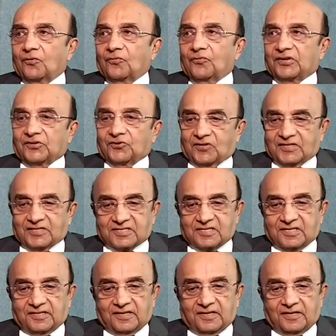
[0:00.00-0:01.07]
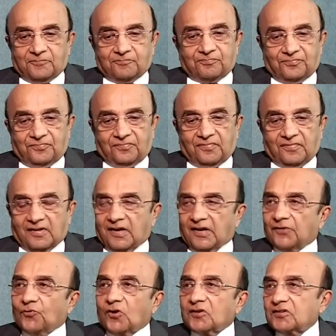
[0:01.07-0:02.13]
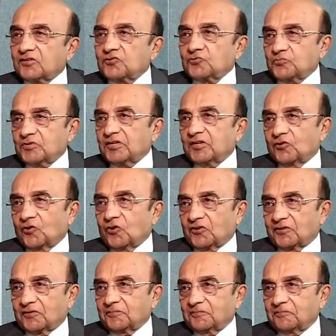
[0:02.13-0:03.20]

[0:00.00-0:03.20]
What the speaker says: Very honestly, I wanted to be a lawyer.